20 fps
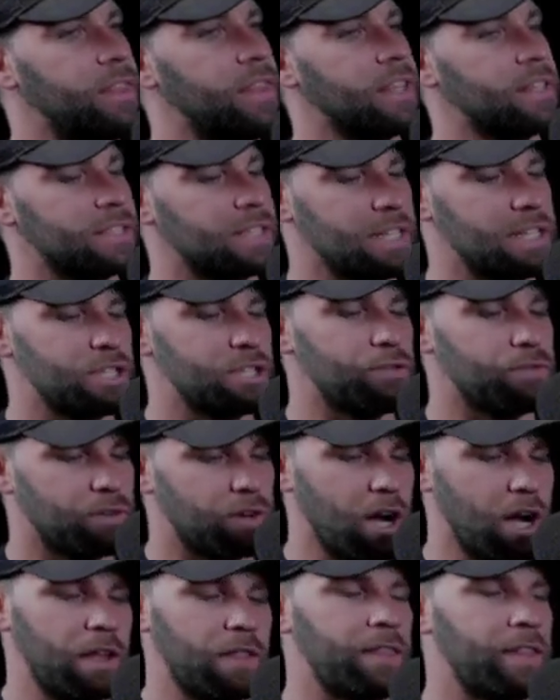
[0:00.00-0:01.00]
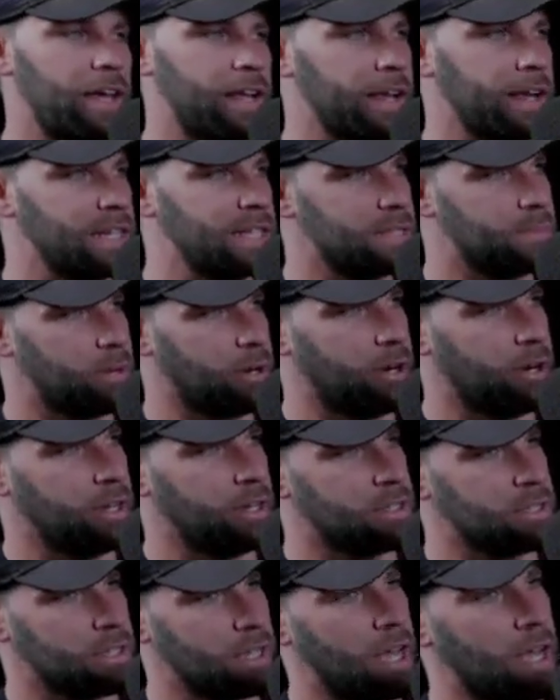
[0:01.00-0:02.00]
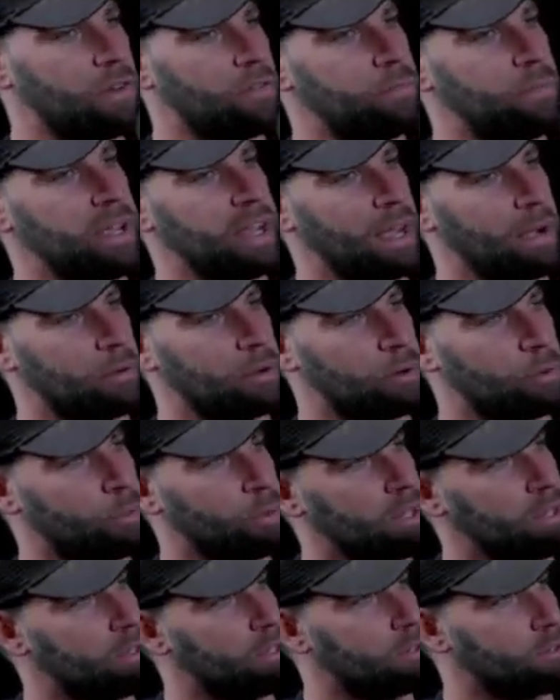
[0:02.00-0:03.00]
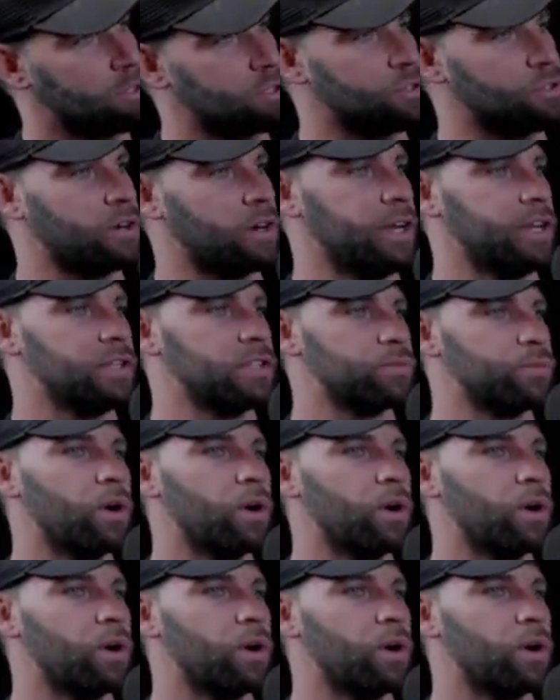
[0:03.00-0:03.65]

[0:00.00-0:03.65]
since you've gotten that experience of being able to read those trends,